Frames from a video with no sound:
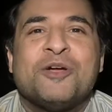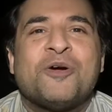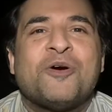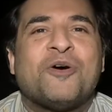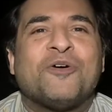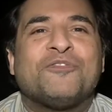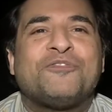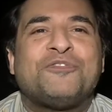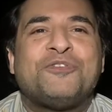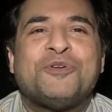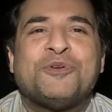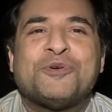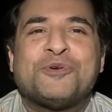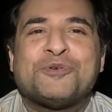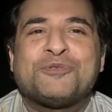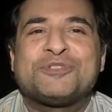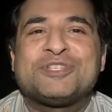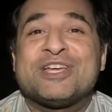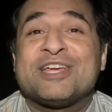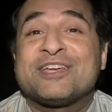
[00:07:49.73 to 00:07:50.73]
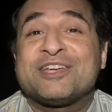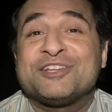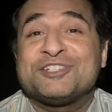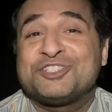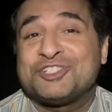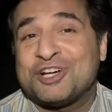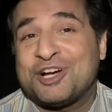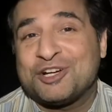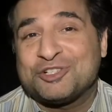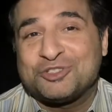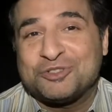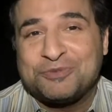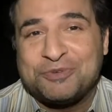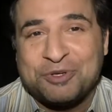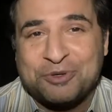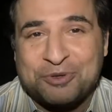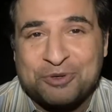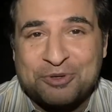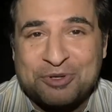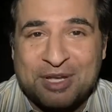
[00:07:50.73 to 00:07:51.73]
of you taking charge of
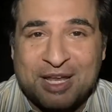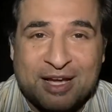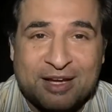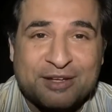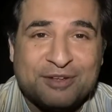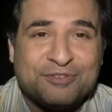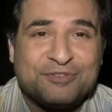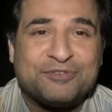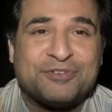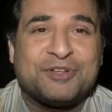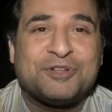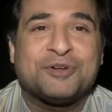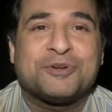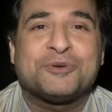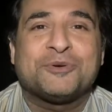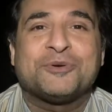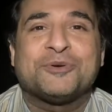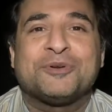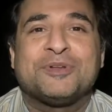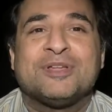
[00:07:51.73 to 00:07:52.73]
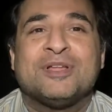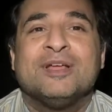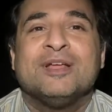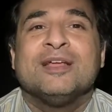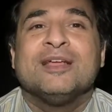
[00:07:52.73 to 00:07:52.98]
your own life and your own